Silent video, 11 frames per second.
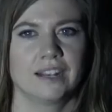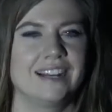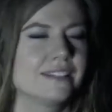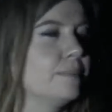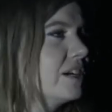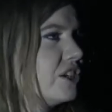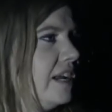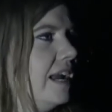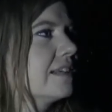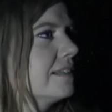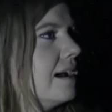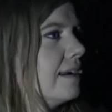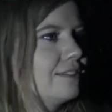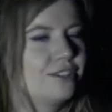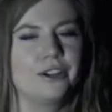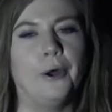Guys, I'm actually
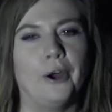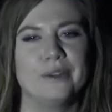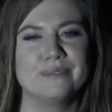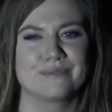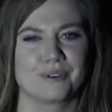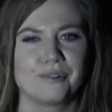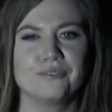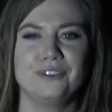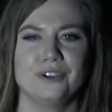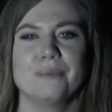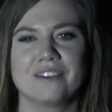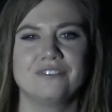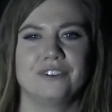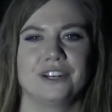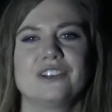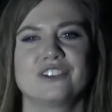excited to go home and review my
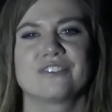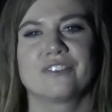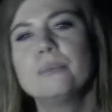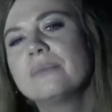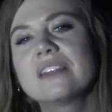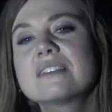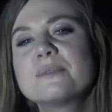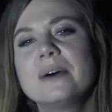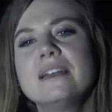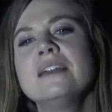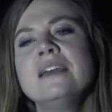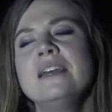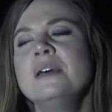footage from this one,